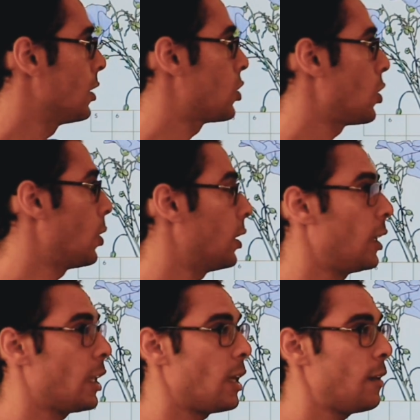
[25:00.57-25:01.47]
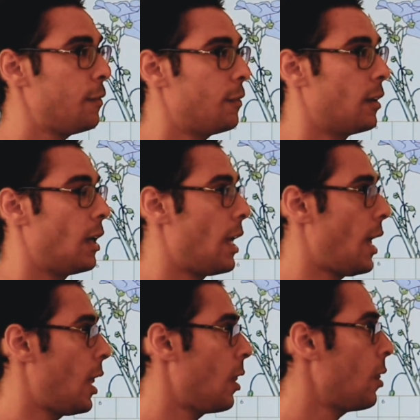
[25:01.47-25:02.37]
So leaf,
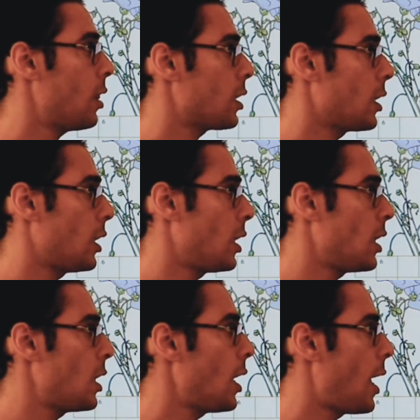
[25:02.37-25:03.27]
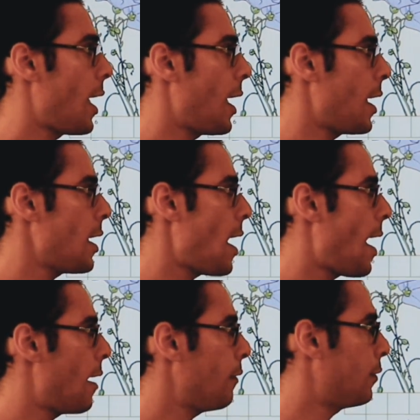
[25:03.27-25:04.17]
L-E-A-F,
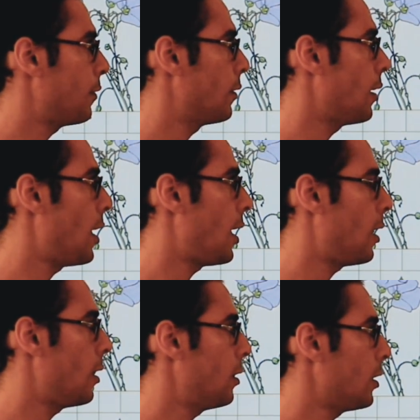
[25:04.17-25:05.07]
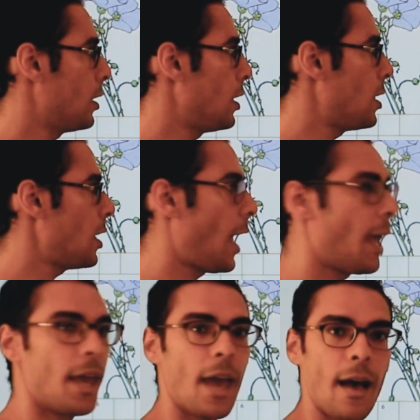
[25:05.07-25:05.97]

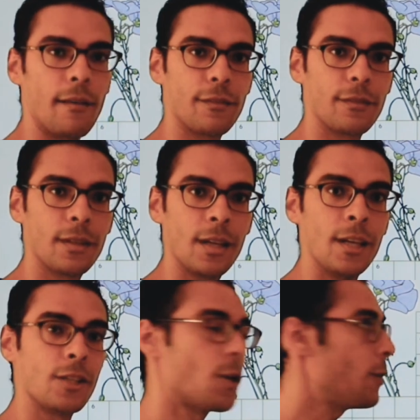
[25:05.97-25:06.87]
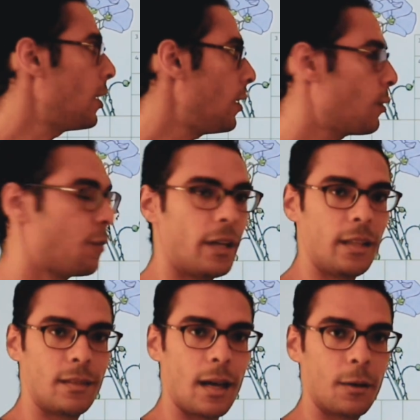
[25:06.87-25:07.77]
L-E-A-F. So you need to fill
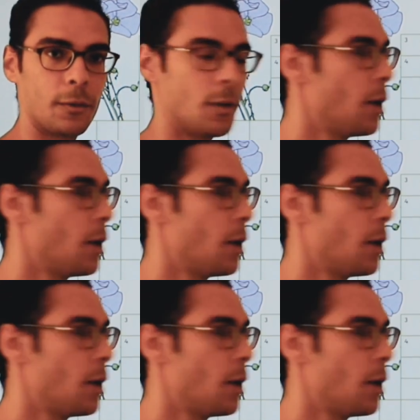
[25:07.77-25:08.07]
it down.